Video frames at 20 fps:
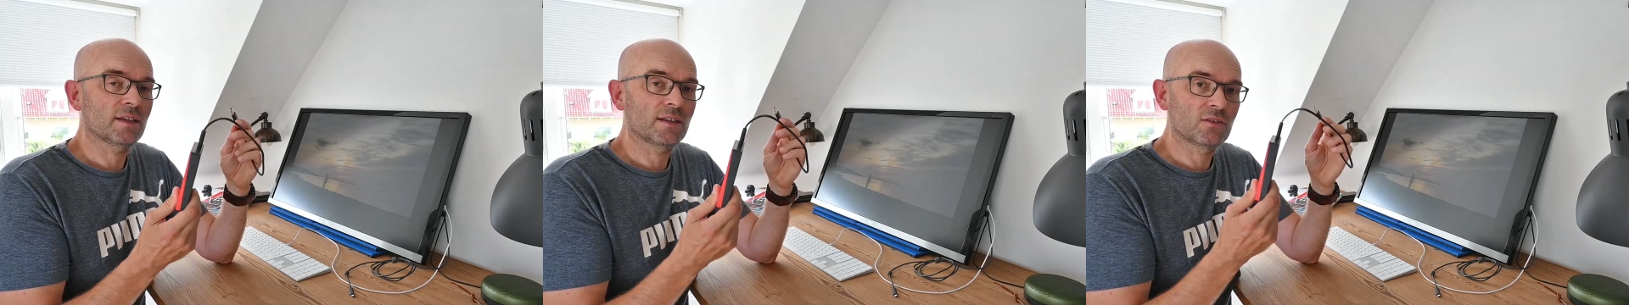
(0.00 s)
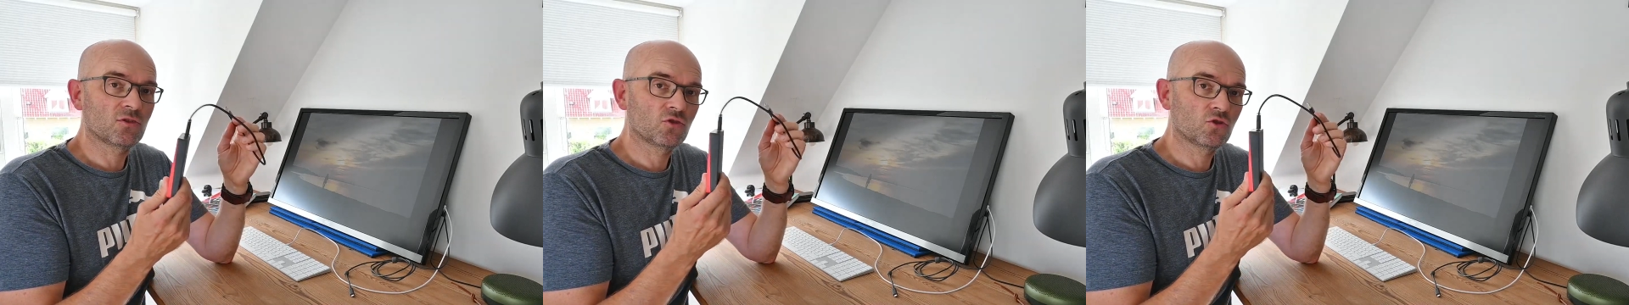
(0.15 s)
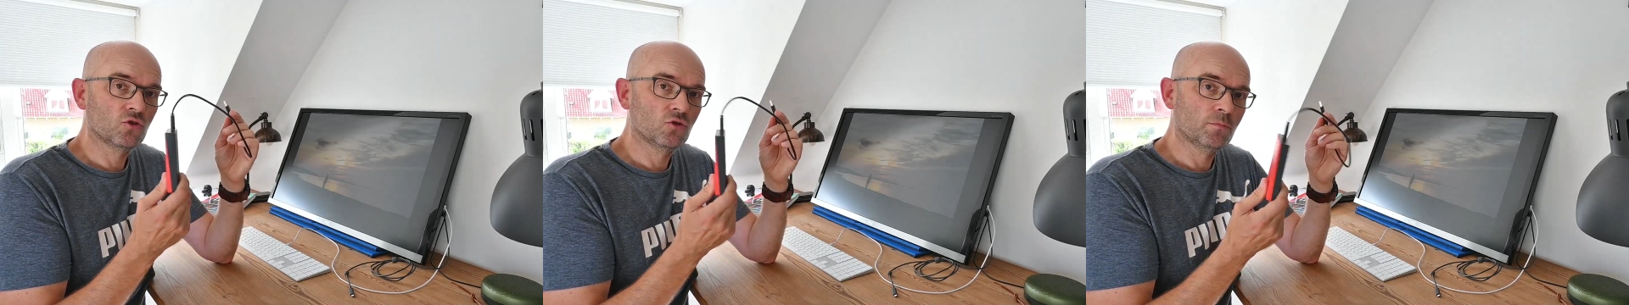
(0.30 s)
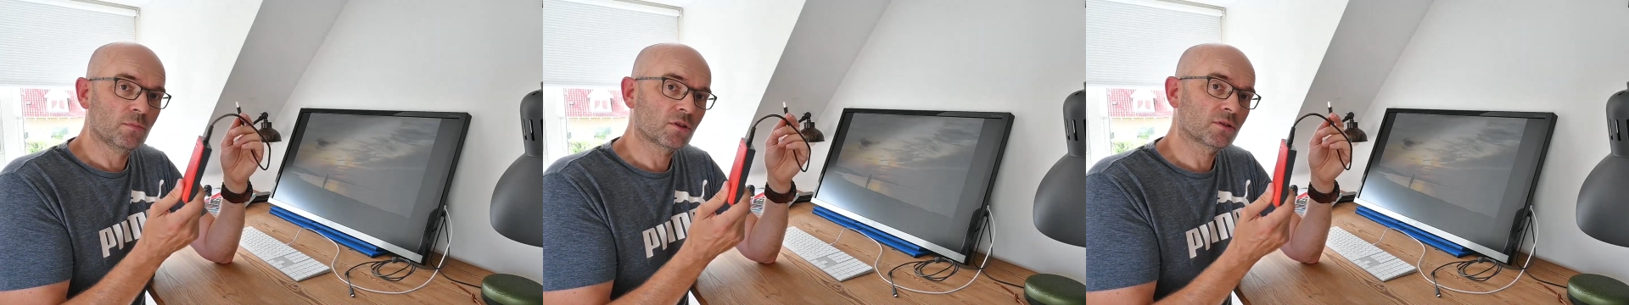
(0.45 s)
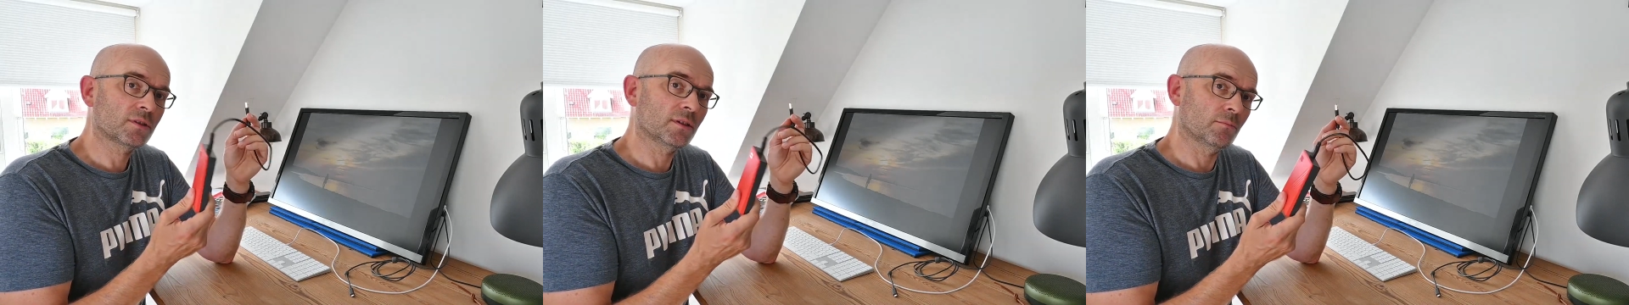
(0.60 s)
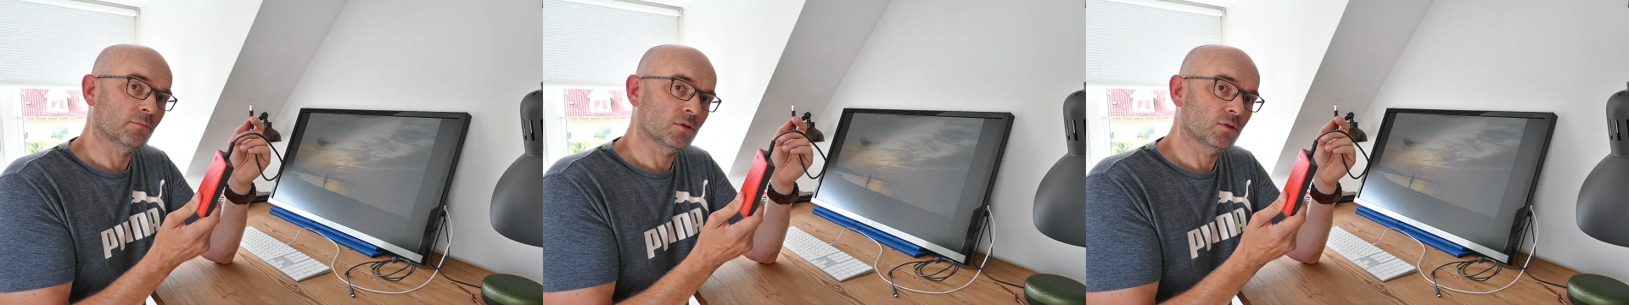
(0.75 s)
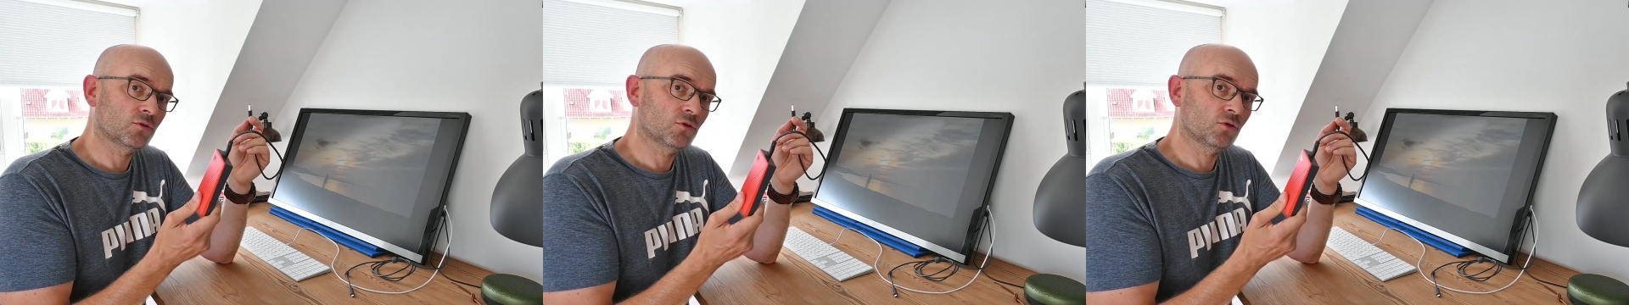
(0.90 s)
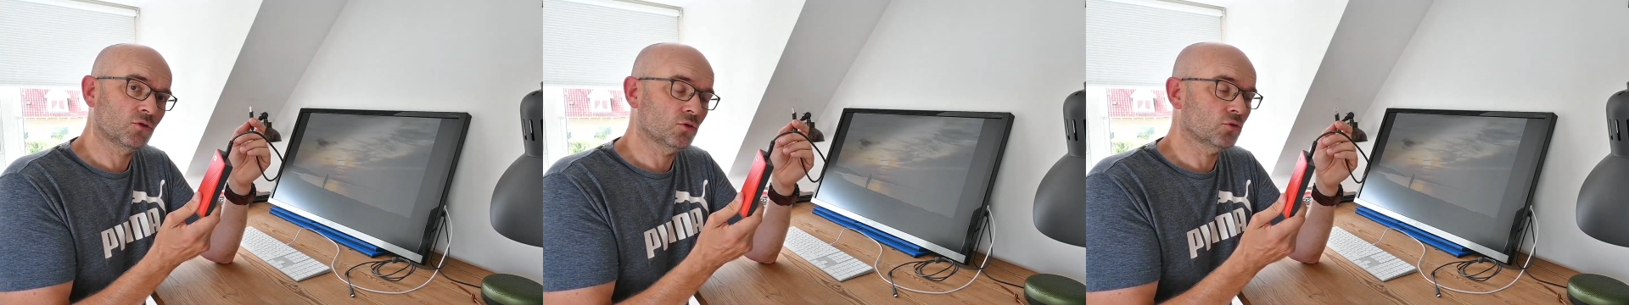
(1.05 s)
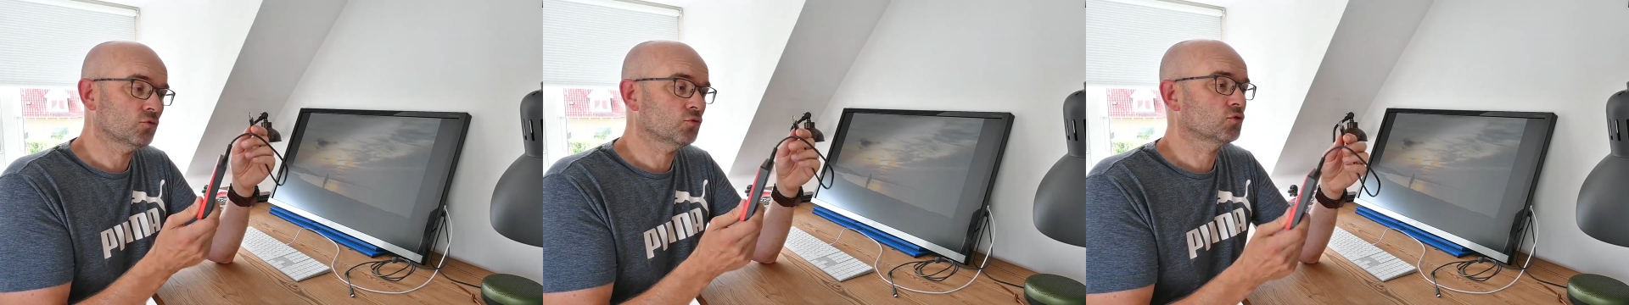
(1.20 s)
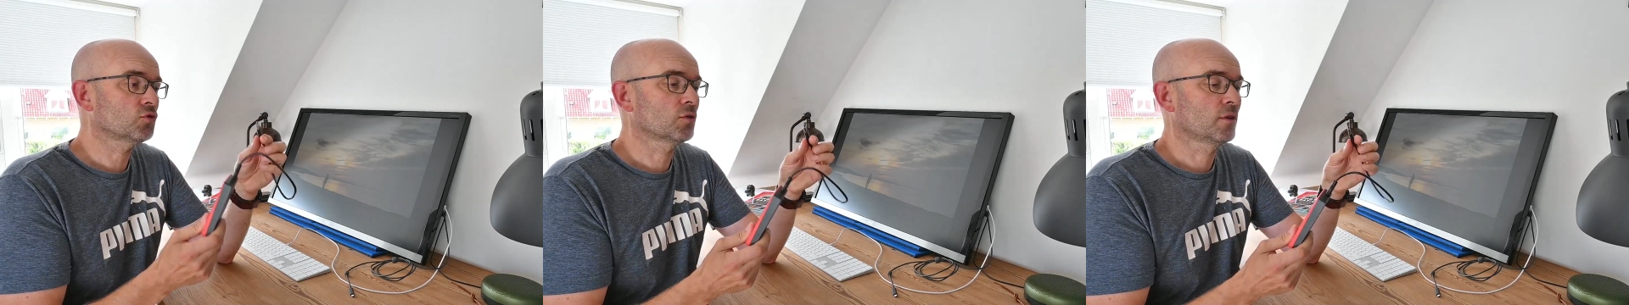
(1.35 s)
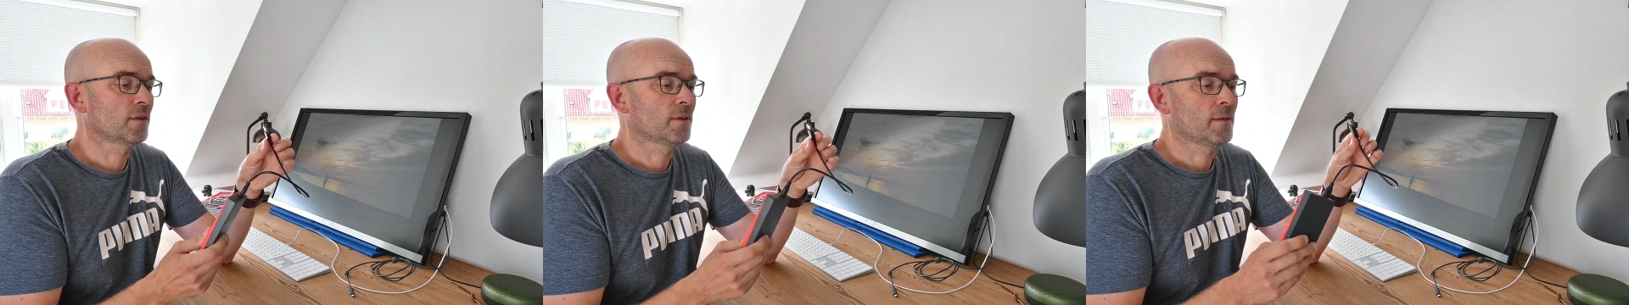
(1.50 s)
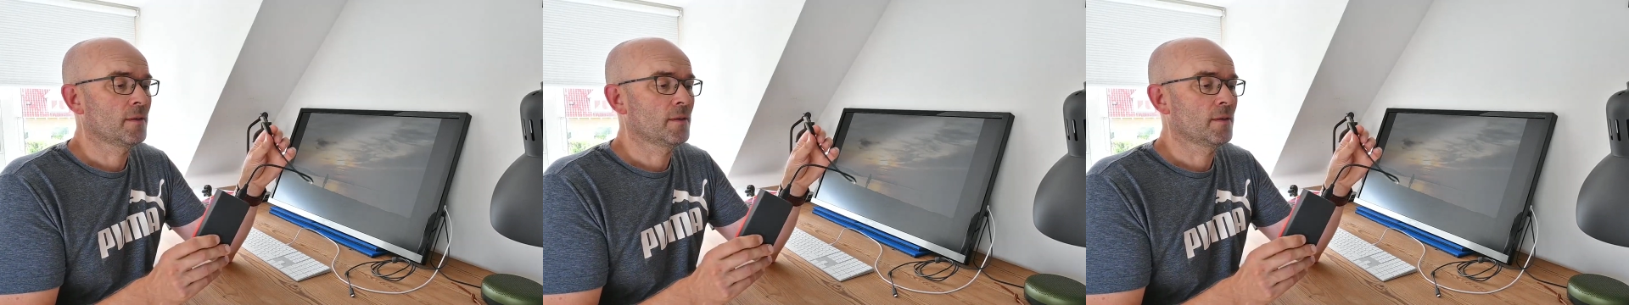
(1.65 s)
it's super simple to use.